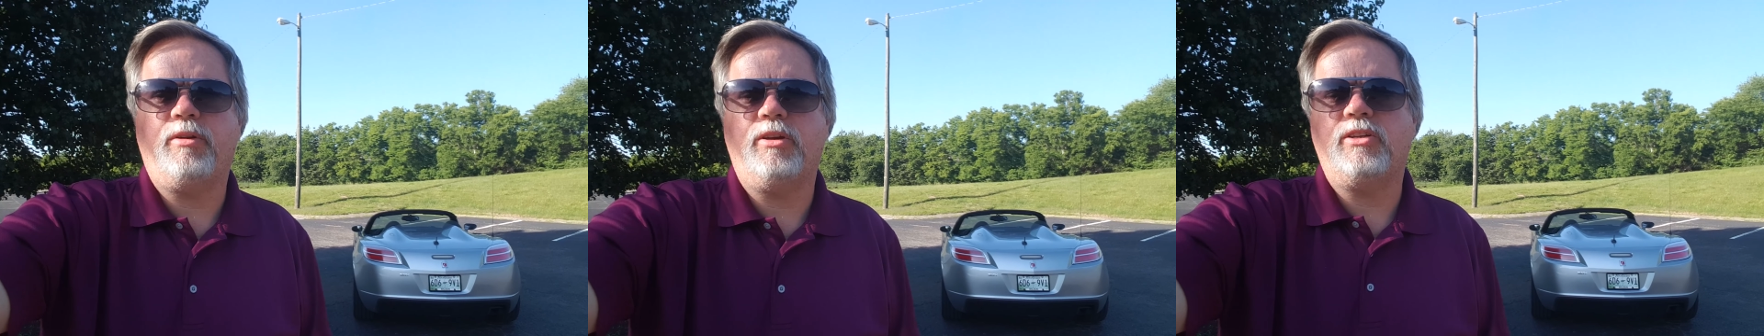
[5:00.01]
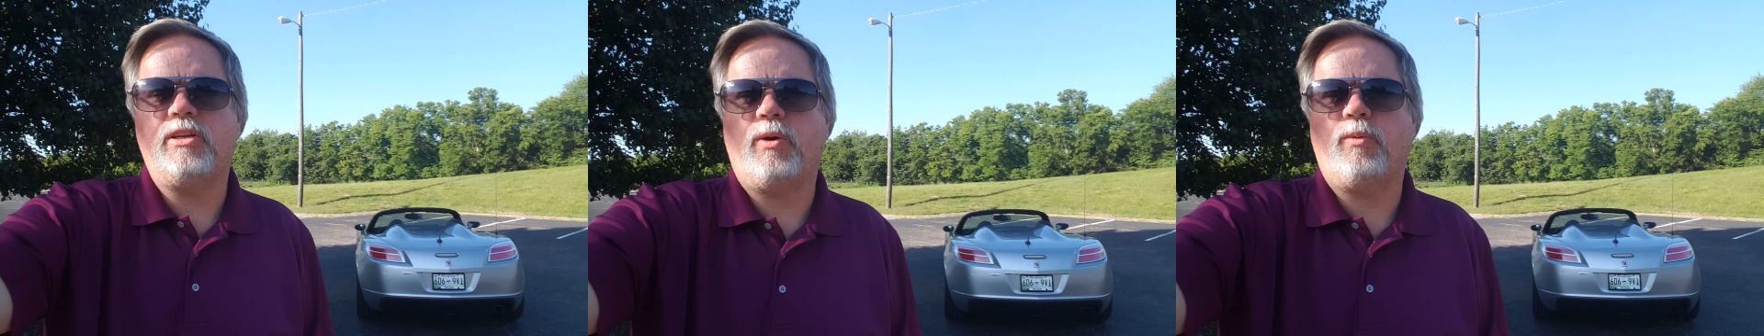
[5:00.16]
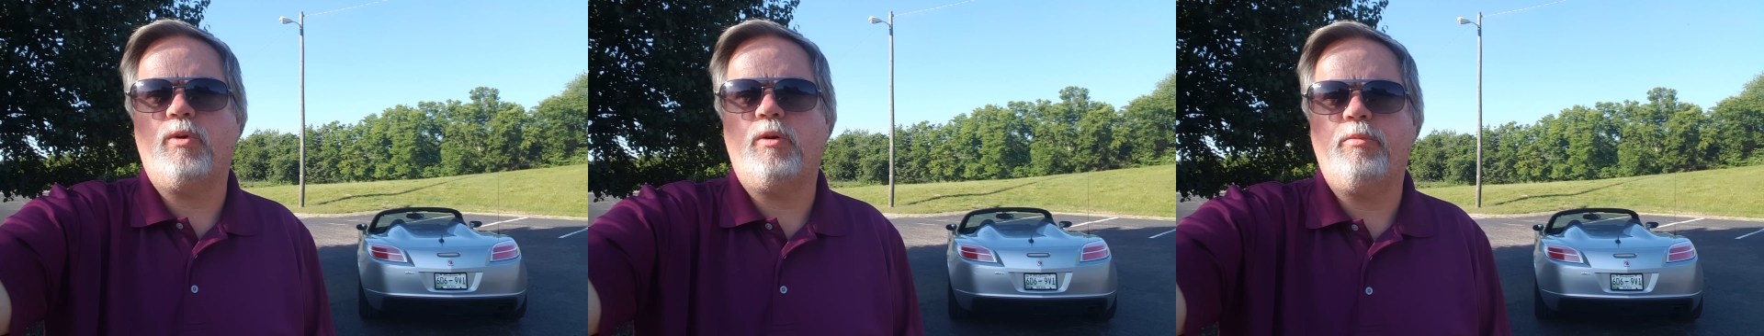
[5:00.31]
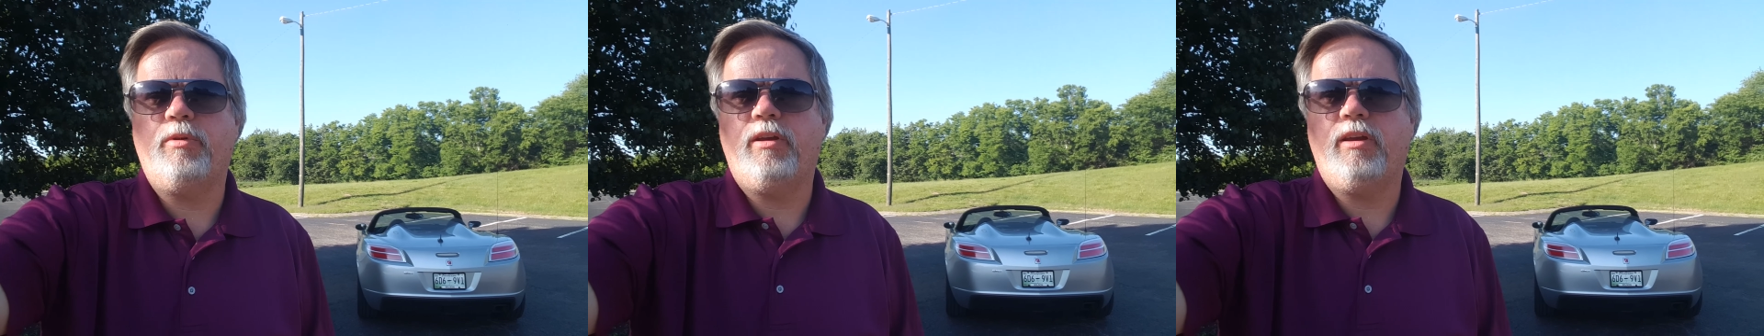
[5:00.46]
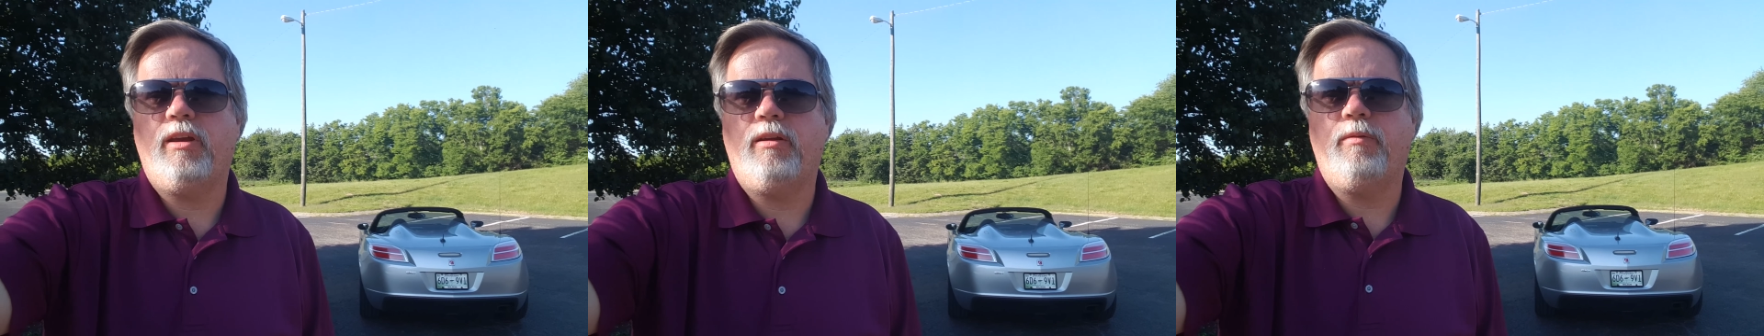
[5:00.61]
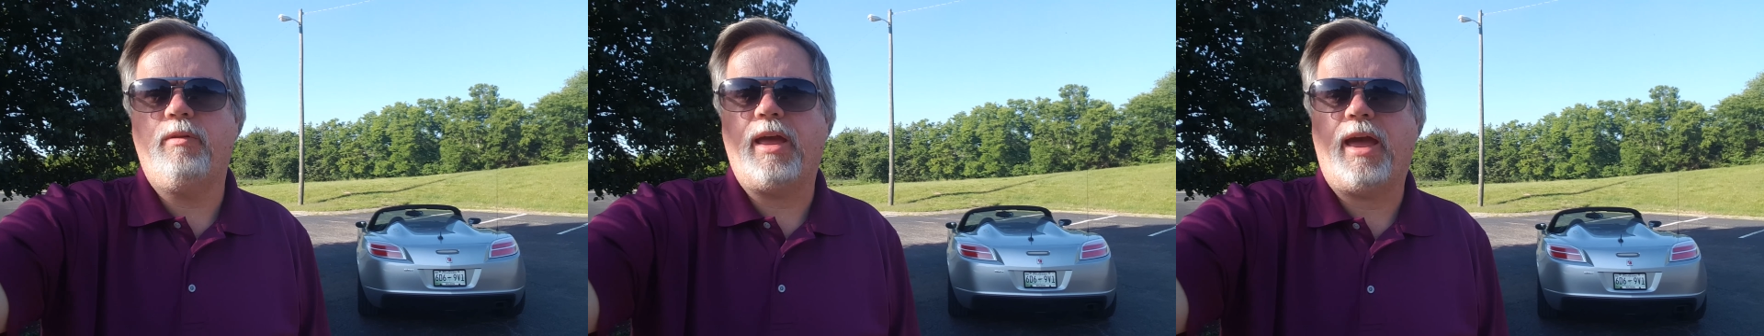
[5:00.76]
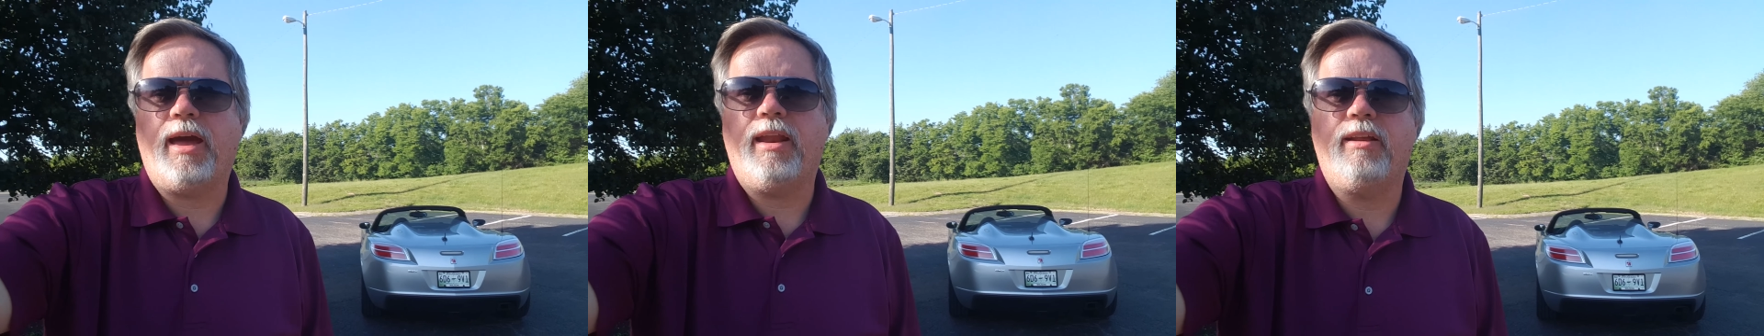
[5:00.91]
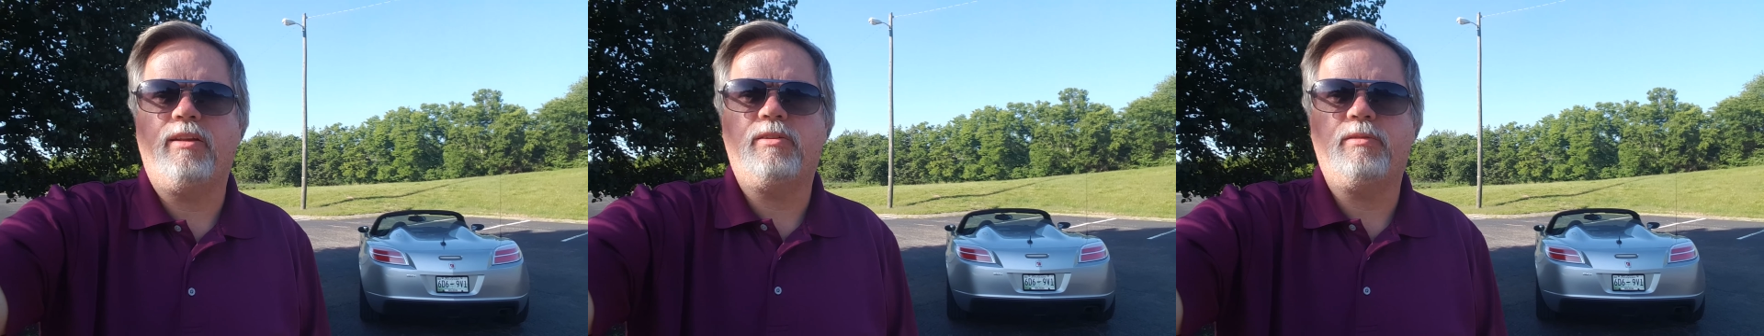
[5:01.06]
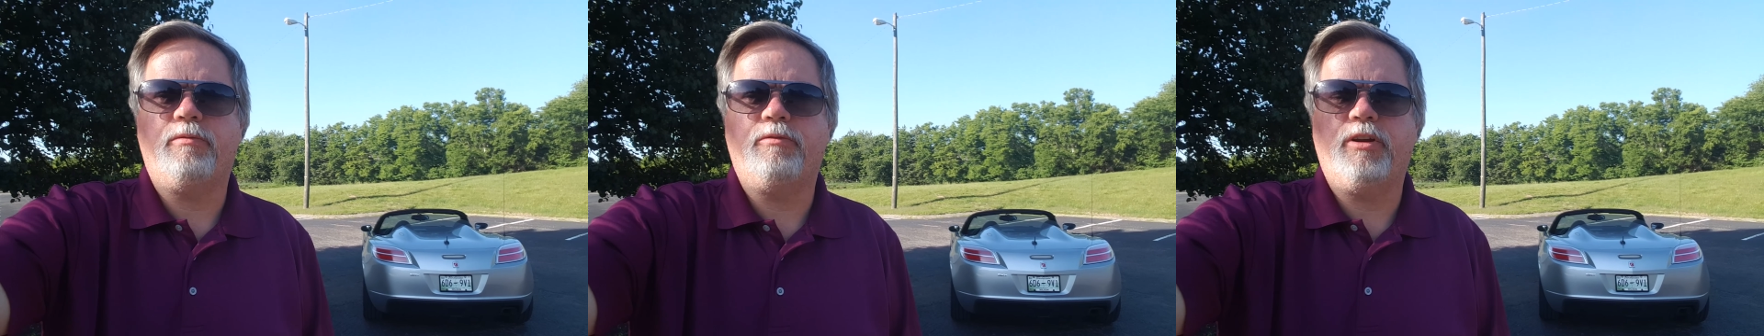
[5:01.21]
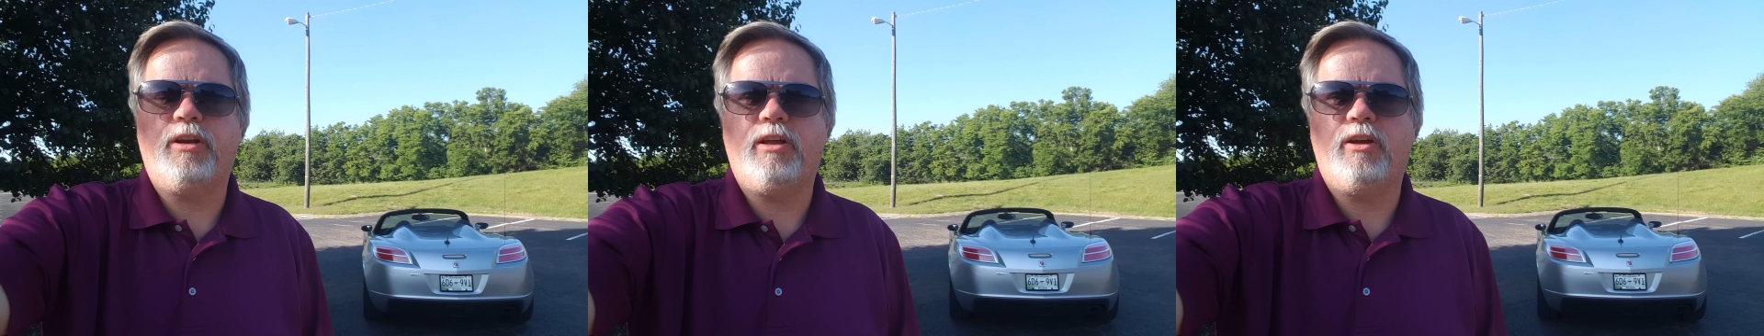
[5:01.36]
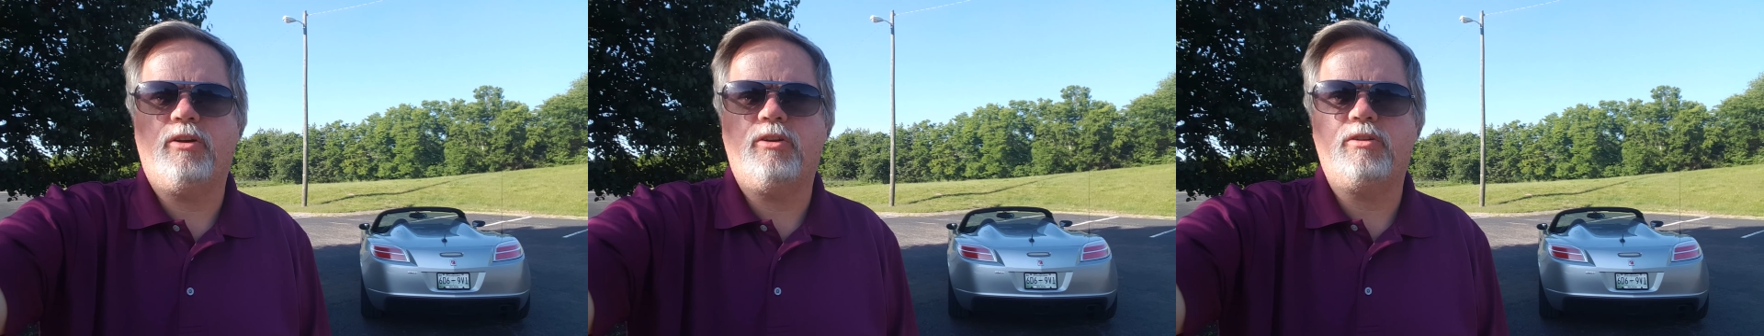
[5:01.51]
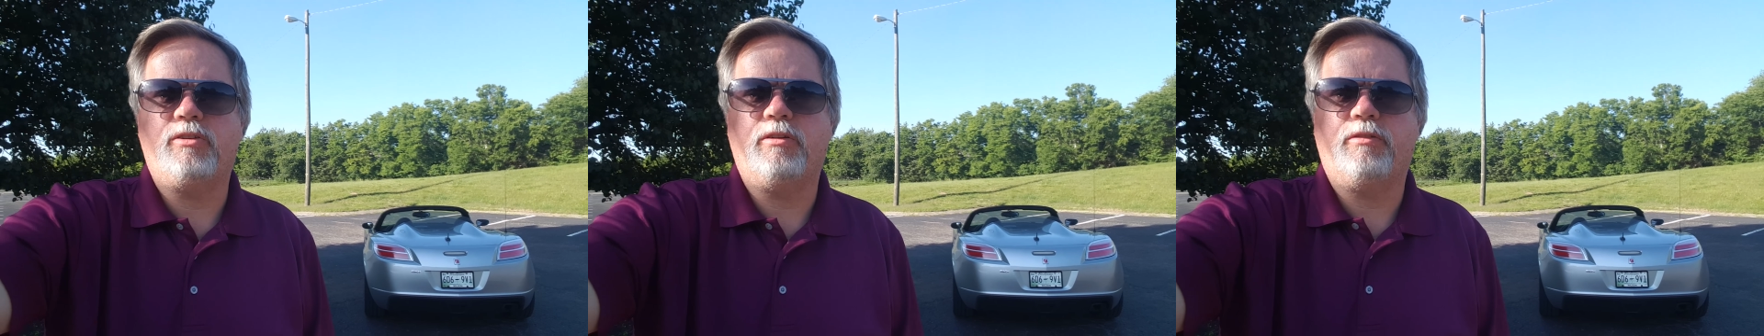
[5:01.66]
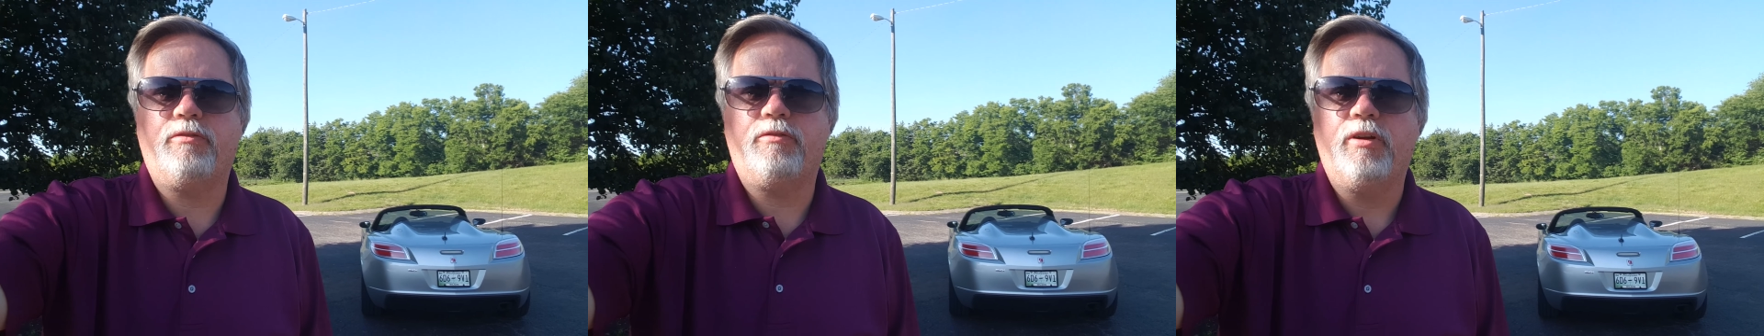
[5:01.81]
because I will be adding some
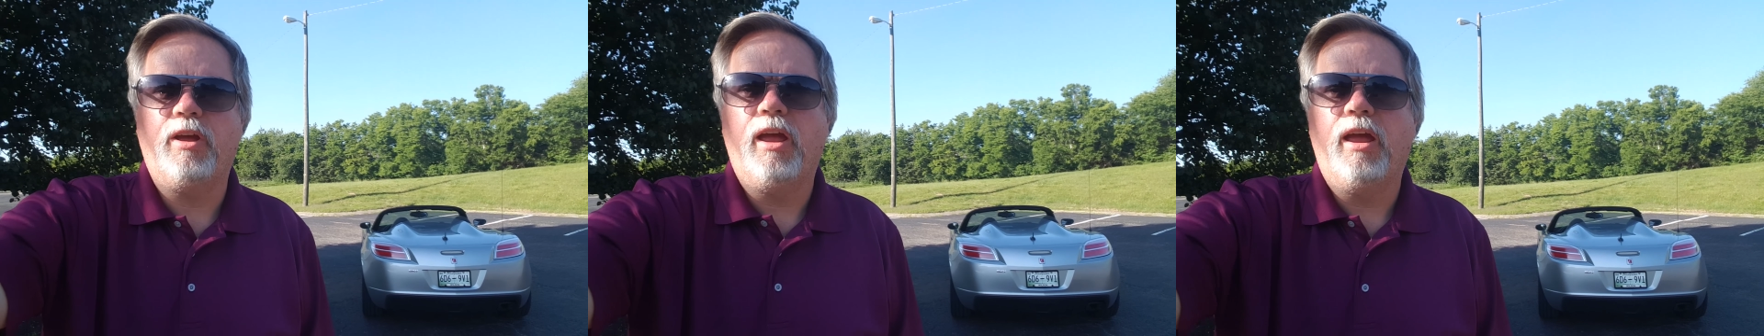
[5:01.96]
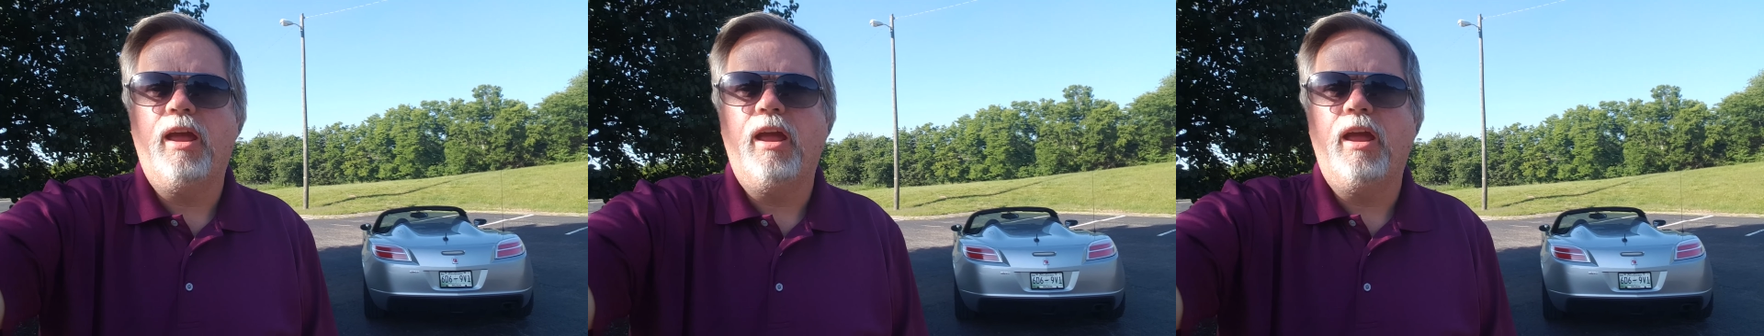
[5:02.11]
videos of